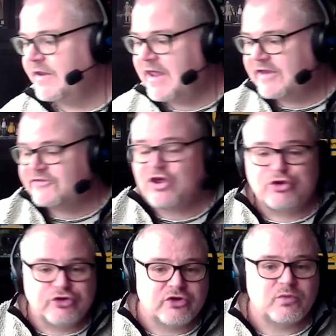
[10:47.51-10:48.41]
Next,
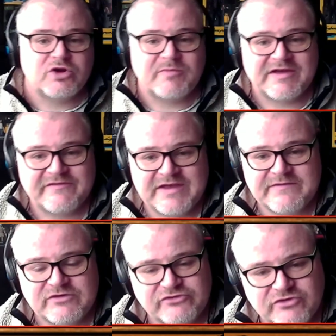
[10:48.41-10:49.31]
another one of my
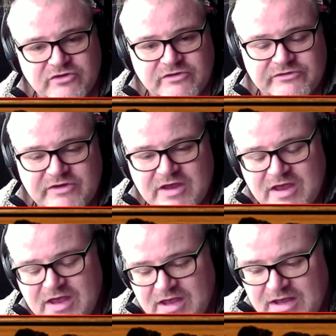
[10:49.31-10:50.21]
favourite shows.
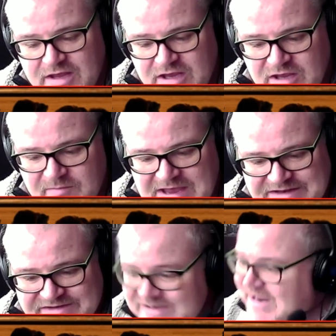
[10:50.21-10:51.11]
Um, I
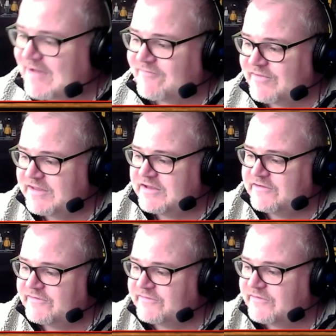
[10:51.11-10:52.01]
did have
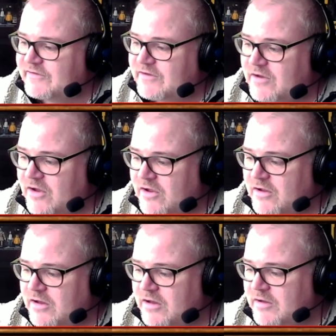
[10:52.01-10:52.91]
these
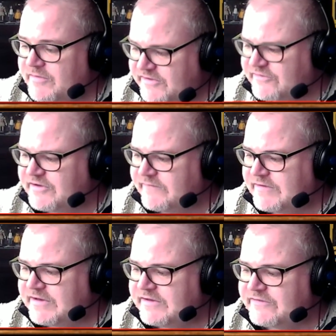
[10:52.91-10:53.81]
uh, these are
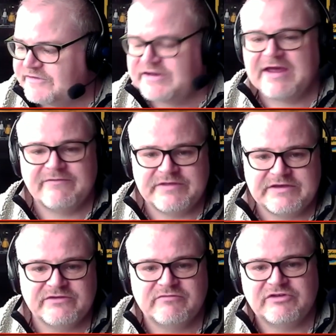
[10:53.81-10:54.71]
DVDs. I did have
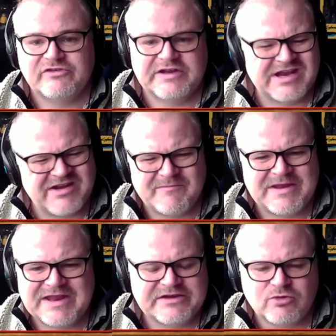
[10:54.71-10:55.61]
these originally and
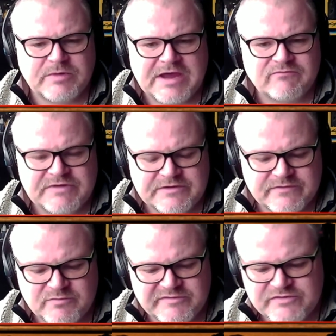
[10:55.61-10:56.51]
I ended up getting rid
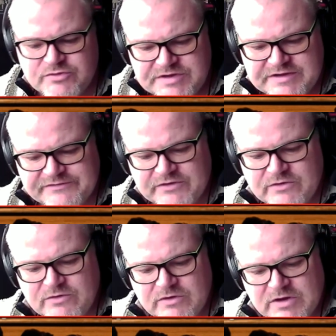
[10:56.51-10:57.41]
of them a few years
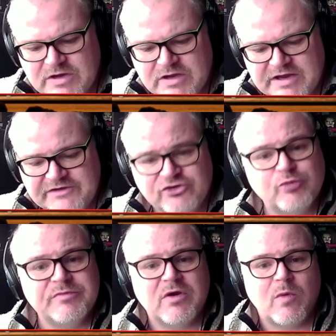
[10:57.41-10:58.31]
ago. It
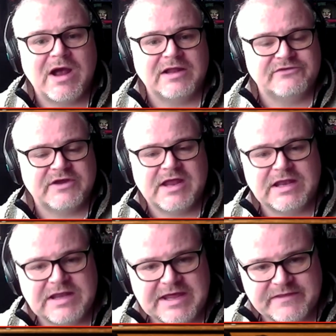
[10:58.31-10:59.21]
took me a while to
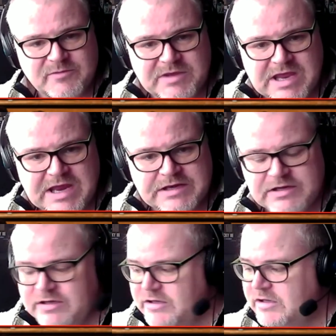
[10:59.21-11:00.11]
collect them
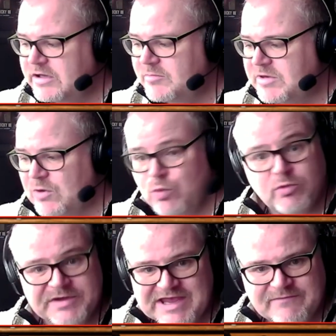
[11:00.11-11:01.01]
again, but I
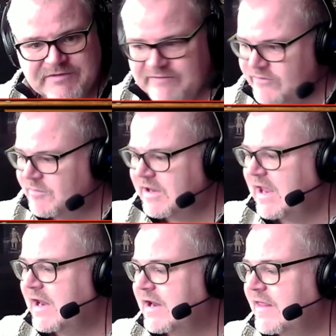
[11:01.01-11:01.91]
won't be getting rid of them again.